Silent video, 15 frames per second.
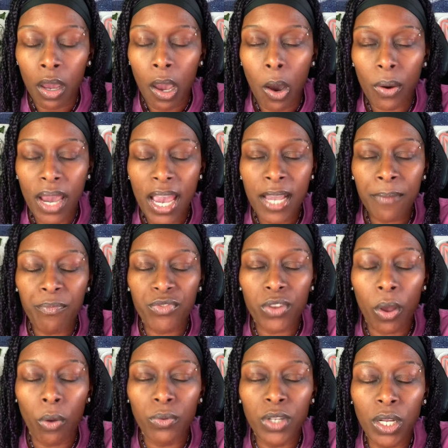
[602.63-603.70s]
Okay,
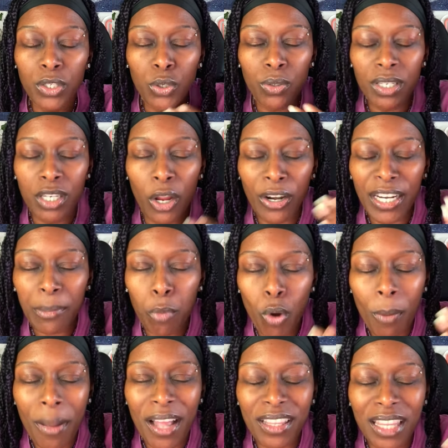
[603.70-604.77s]
so you're, you're learning more
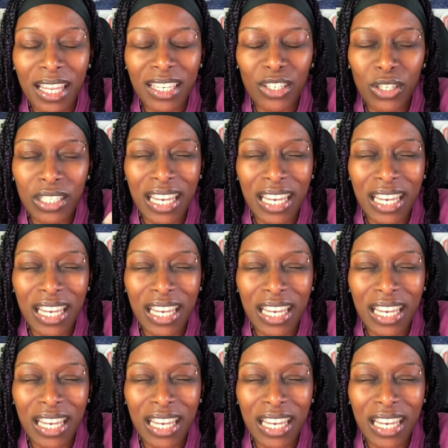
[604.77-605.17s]
about the